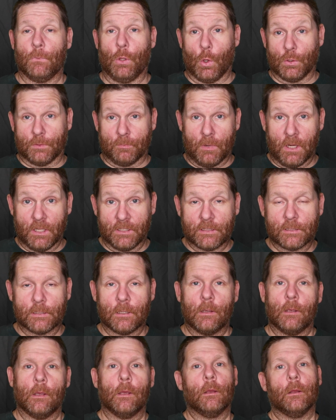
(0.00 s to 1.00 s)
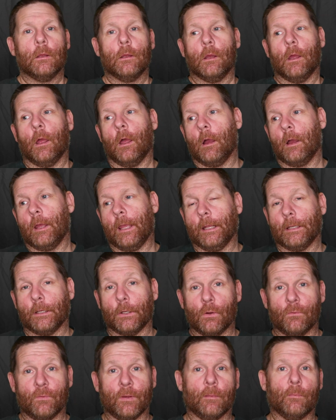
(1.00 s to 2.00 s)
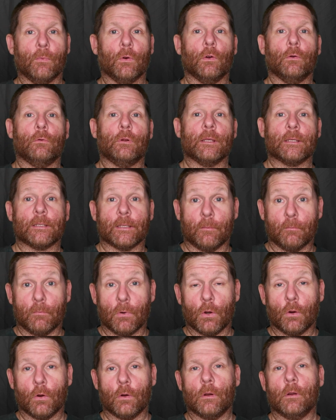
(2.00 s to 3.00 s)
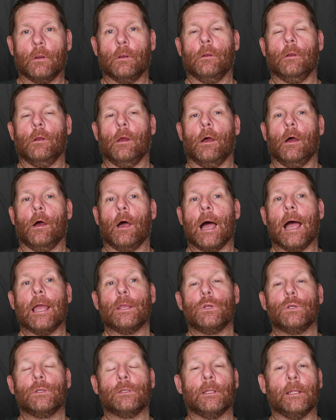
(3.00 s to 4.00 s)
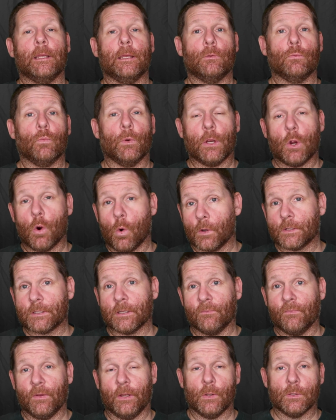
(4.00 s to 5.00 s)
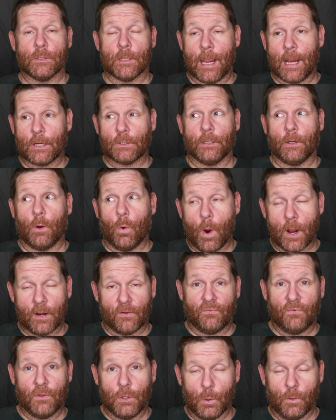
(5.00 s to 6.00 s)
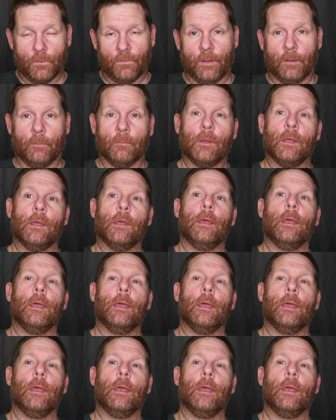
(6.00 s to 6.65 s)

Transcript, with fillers: those months, uh, into November, December, uh, I usually record some videos, actually quite a few of them,